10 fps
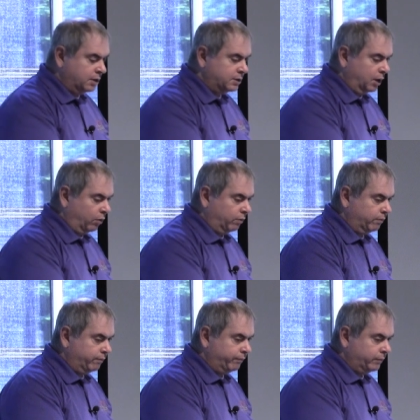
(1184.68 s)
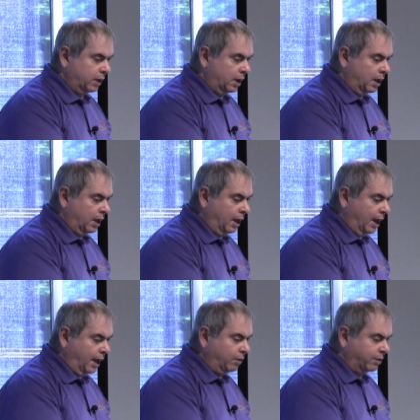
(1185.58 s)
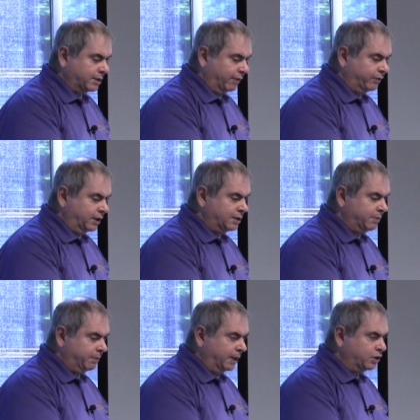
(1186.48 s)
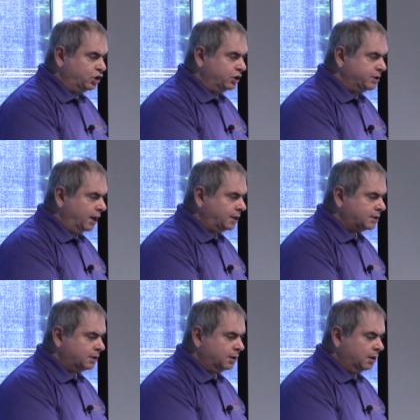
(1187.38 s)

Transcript: So, anyways, after this he played g6.